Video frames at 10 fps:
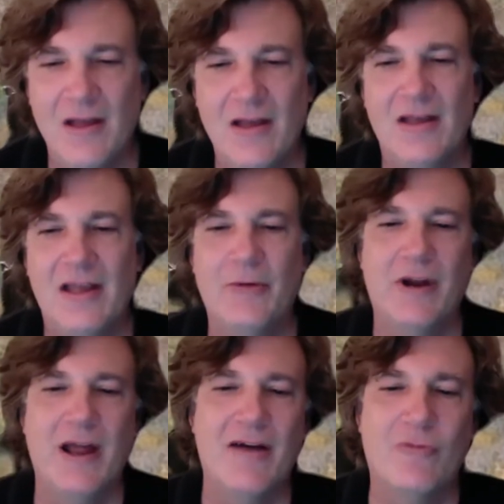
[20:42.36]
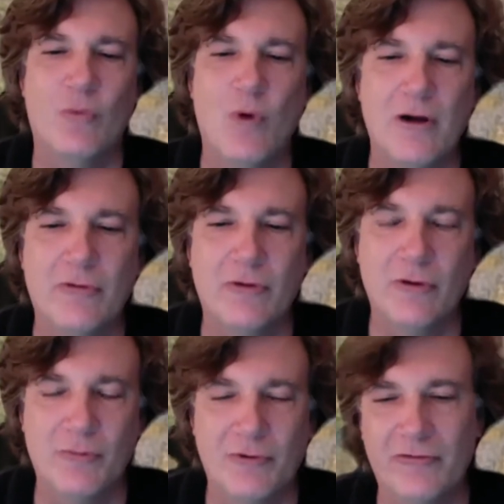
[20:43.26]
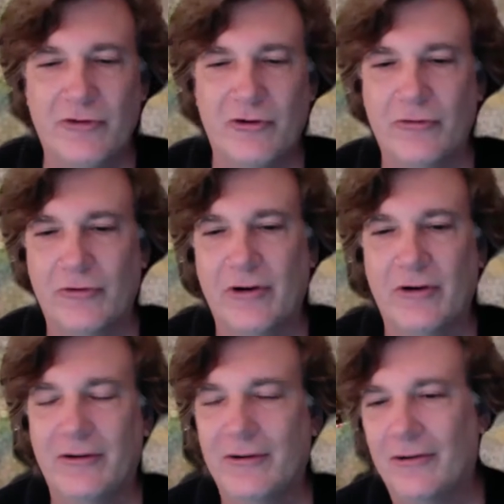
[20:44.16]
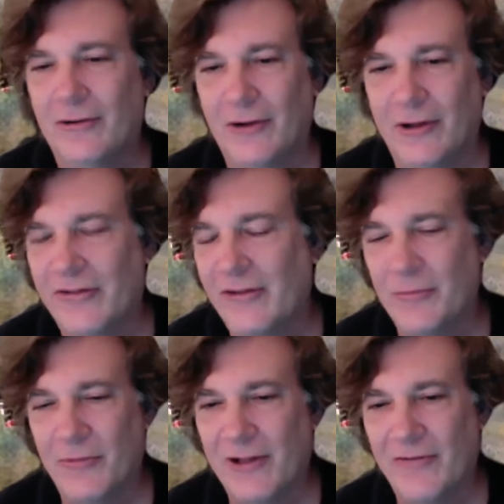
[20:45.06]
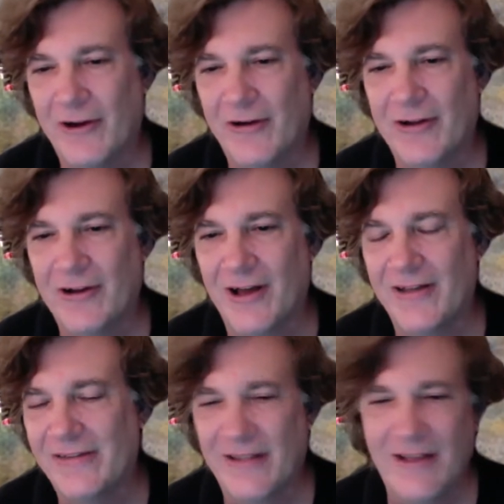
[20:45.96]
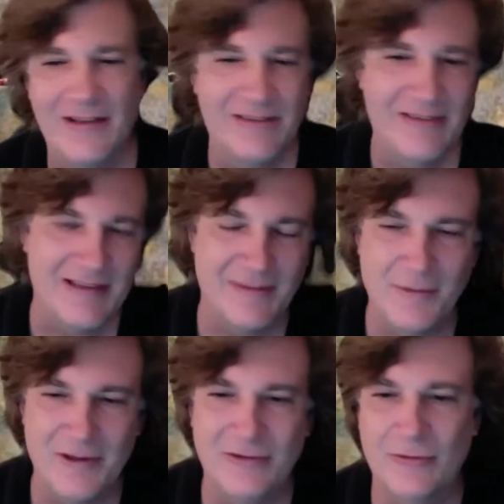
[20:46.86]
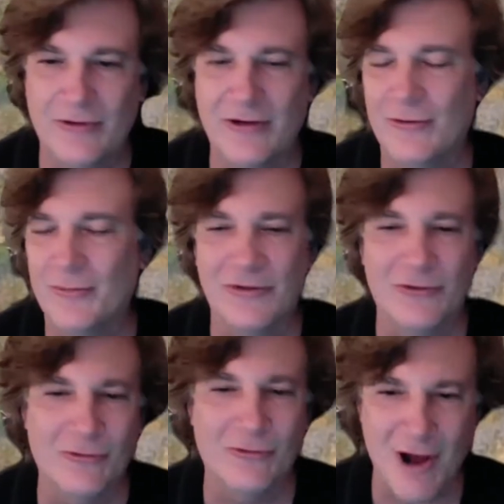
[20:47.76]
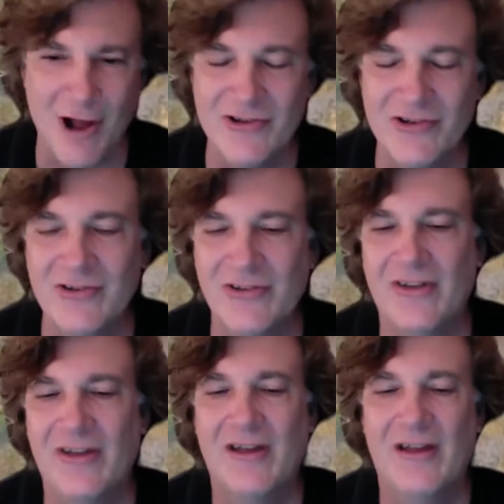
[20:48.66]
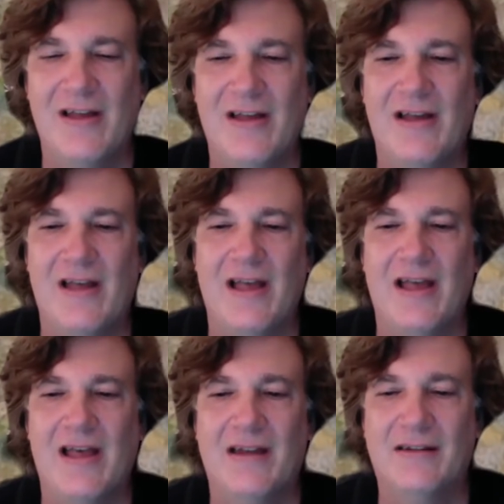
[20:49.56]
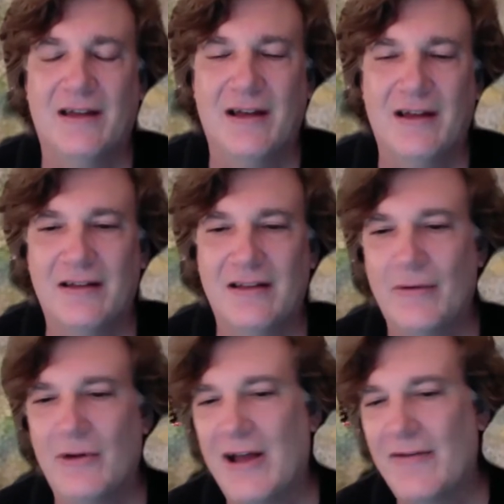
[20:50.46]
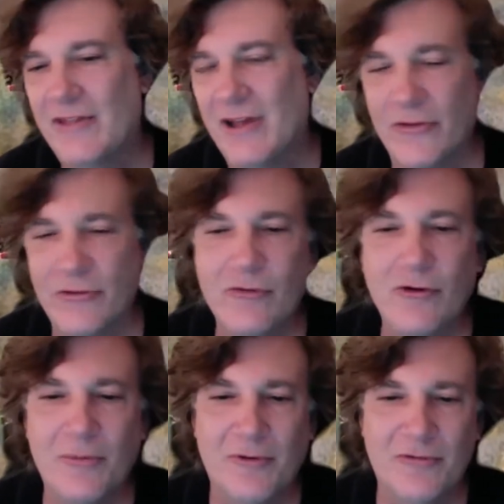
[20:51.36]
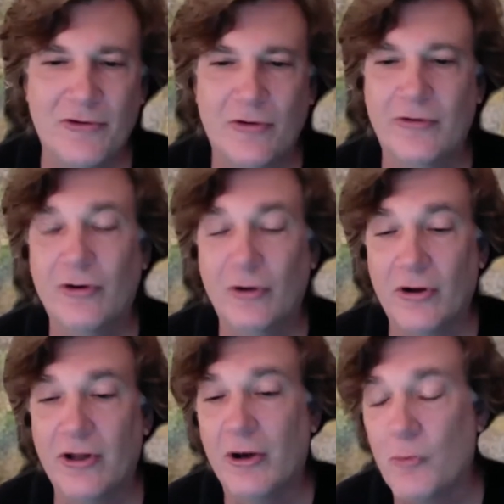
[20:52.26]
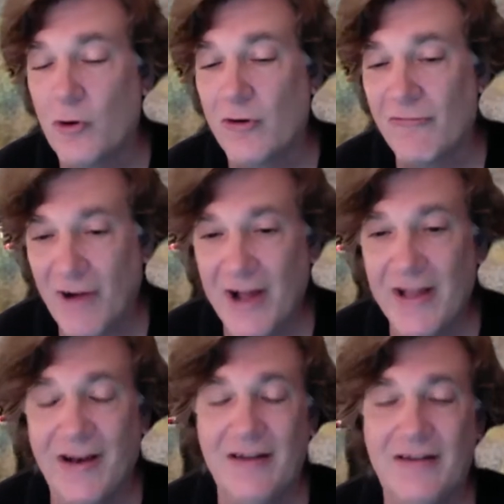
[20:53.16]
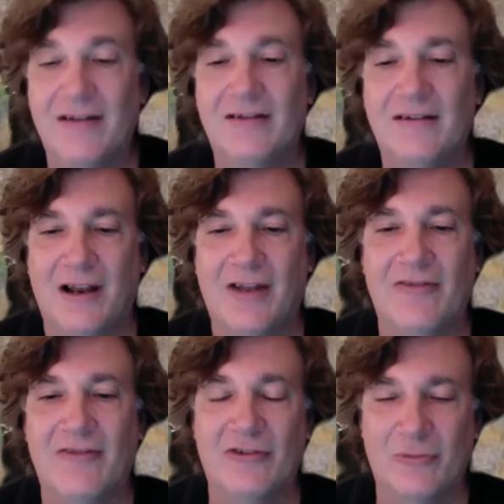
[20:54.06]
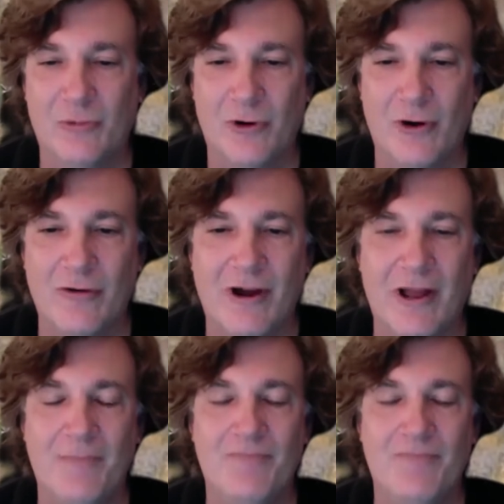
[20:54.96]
he would have one group of children look at something very nice like Sesame Street or Mr. Rogers, and he would have the other group of children look at a more violent television program.